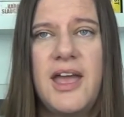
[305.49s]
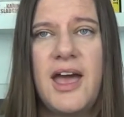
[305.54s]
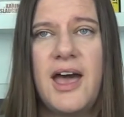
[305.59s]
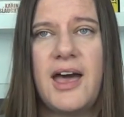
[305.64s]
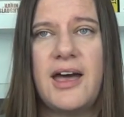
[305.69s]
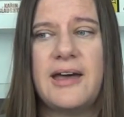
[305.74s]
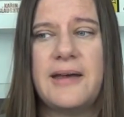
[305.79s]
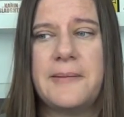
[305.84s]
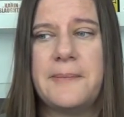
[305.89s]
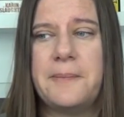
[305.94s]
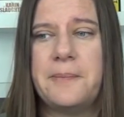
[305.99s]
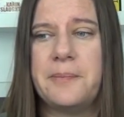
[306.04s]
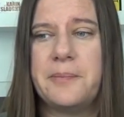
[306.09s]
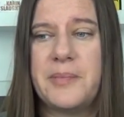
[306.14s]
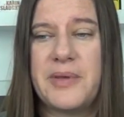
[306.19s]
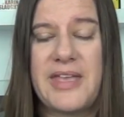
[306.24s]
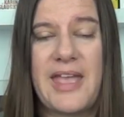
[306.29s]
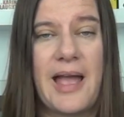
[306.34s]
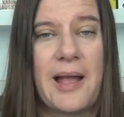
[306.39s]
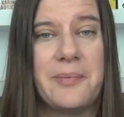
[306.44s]

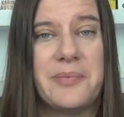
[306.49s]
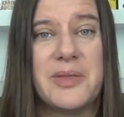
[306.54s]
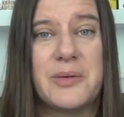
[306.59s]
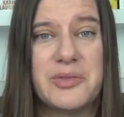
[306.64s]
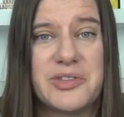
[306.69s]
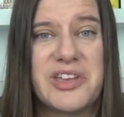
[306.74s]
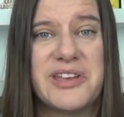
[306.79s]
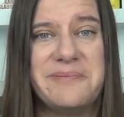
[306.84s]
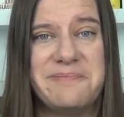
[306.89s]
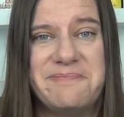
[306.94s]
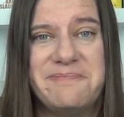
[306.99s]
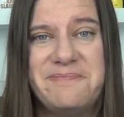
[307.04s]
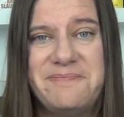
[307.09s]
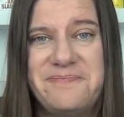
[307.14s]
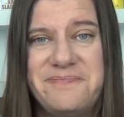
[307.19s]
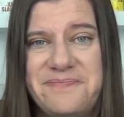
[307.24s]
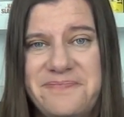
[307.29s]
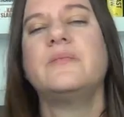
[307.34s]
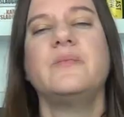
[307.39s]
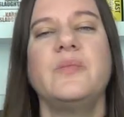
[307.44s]
But yeah, it was good.
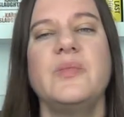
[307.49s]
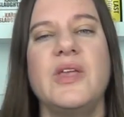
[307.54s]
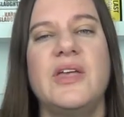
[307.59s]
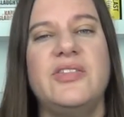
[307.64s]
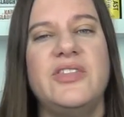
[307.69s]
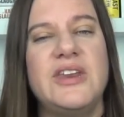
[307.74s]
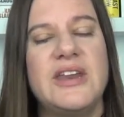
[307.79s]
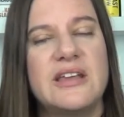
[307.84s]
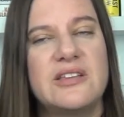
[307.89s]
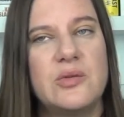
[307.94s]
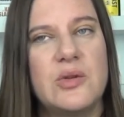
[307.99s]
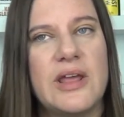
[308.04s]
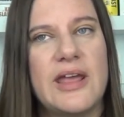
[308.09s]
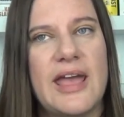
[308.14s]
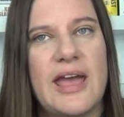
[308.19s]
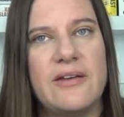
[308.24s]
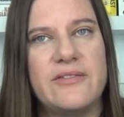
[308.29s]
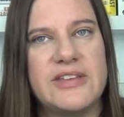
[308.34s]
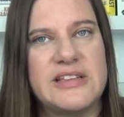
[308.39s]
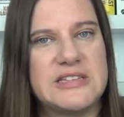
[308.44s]
The next one I
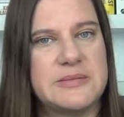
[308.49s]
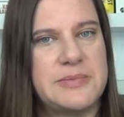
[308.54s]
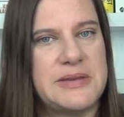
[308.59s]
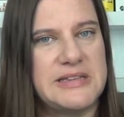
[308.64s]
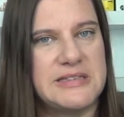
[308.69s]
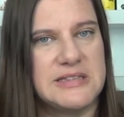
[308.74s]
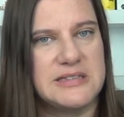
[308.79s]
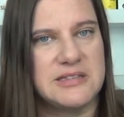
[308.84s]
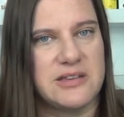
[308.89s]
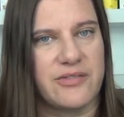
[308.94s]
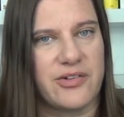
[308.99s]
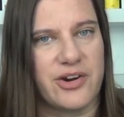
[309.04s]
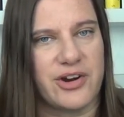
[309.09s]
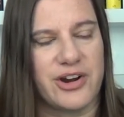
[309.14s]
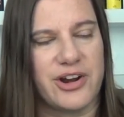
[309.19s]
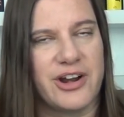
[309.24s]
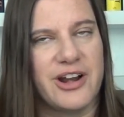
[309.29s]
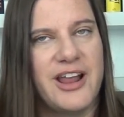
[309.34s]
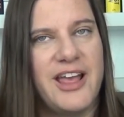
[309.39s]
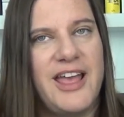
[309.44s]
have is Pieces of
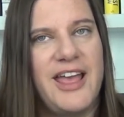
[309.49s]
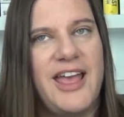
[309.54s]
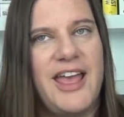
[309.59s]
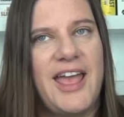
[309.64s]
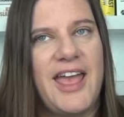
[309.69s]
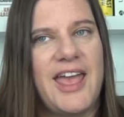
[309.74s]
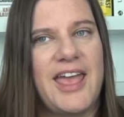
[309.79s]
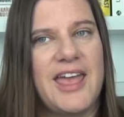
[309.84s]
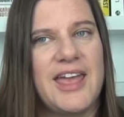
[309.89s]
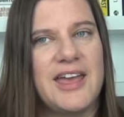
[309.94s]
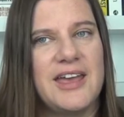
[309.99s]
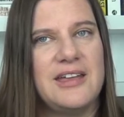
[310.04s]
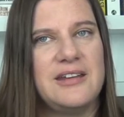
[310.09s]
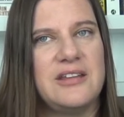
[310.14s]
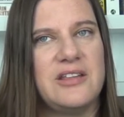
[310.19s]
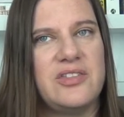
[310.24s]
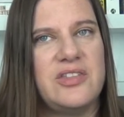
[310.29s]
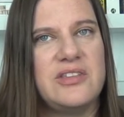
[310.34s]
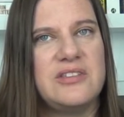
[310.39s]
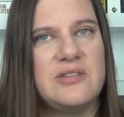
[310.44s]
Her. And
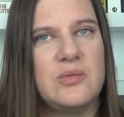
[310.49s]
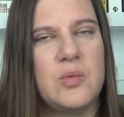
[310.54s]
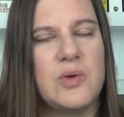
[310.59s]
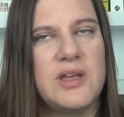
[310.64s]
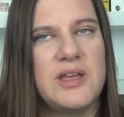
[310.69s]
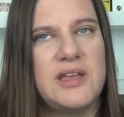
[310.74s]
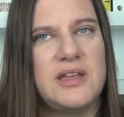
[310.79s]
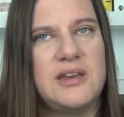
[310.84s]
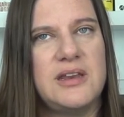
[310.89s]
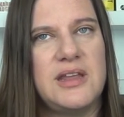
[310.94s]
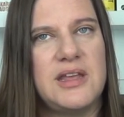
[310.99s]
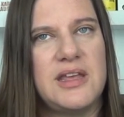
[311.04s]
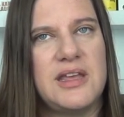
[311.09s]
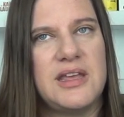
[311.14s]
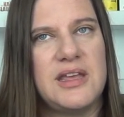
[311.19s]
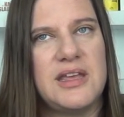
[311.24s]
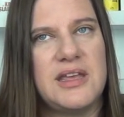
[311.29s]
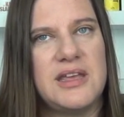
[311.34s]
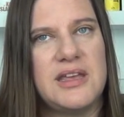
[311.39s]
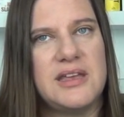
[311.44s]
this one
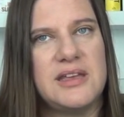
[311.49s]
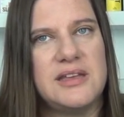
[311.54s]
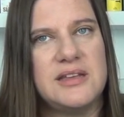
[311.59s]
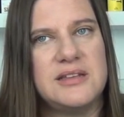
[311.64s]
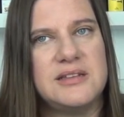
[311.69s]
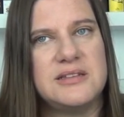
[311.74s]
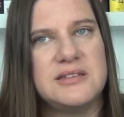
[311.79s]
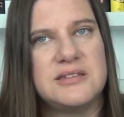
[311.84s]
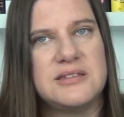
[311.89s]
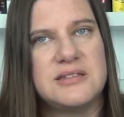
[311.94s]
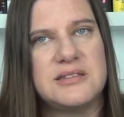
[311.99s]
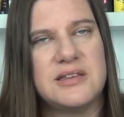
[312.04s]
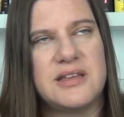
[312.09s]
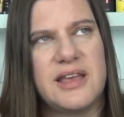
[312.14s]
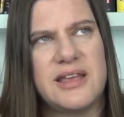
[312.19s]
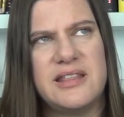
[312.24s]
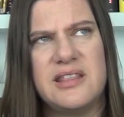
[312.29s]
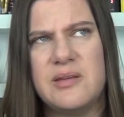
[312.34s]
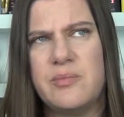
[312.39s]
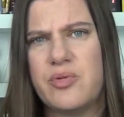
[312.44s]
is
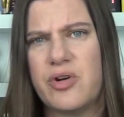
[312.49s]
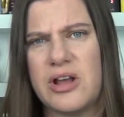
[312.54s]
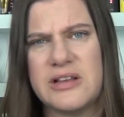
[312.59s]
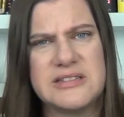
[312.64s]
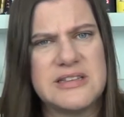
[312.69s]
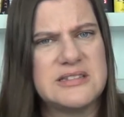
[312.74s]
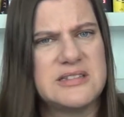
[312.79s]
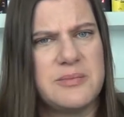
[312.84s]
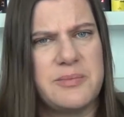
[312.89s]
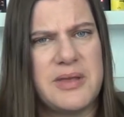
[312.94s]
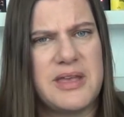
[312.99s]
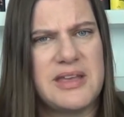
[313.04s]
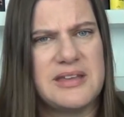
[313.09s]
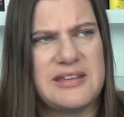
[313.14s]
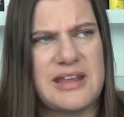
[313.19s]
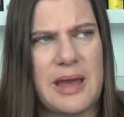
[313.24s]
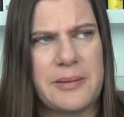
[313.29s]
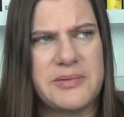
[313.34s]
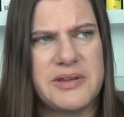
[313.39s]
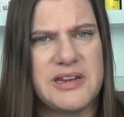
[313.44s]
in the process of being
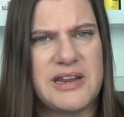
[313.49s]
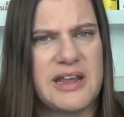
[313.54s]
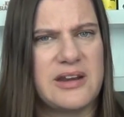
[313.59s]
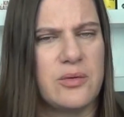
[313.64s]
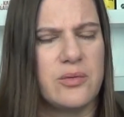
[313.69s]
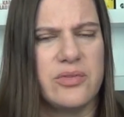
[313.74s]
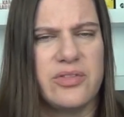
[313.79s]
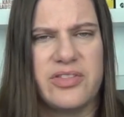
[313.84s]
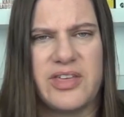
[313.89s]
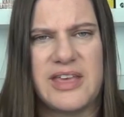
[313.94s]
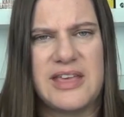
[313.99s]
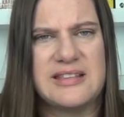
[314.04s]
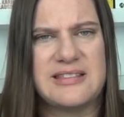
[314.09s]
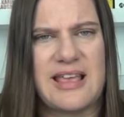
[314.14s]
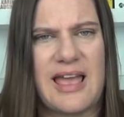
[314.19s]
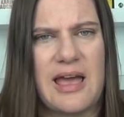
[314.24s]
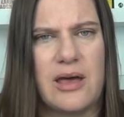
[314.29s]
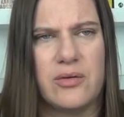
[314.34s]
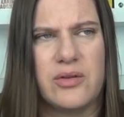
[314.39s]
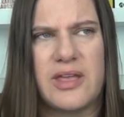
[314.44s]
adapted. I don't think it's
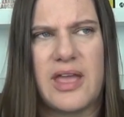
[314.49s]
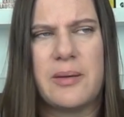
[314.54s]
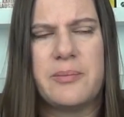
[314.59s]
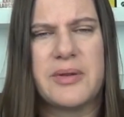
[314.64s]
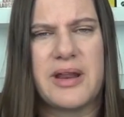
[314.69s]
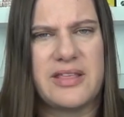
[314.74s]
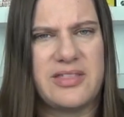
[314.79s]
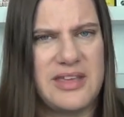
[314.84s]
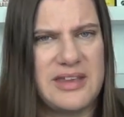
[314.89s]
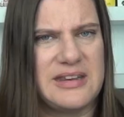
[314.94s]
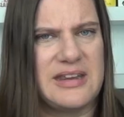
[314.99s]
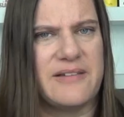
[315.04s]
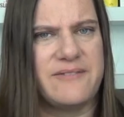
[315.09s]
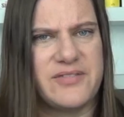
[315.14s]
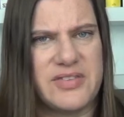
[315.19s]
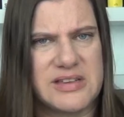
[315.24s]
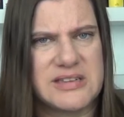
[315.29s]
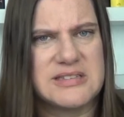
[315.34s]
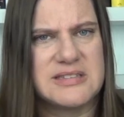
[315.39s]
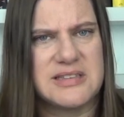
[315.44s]
out yet, but I think
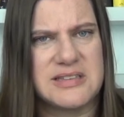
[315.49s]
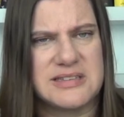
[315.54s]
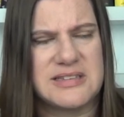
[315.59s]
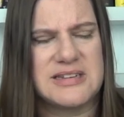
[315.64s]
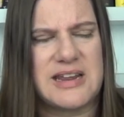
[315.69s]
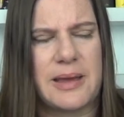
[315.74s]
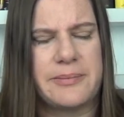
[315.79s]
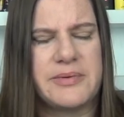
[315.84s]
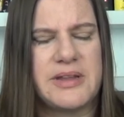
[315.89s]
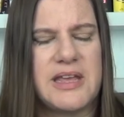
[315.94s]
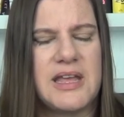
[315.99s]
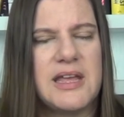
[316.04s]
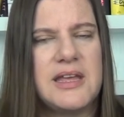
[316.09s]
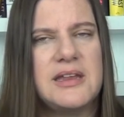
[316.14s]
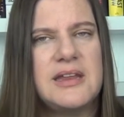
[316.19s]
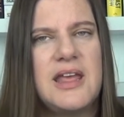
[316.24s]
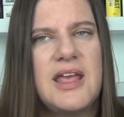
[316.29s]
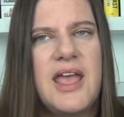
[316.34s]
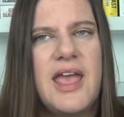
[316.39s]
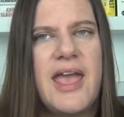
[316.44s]
Netflix is adapting
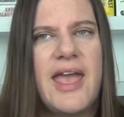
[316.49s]
it.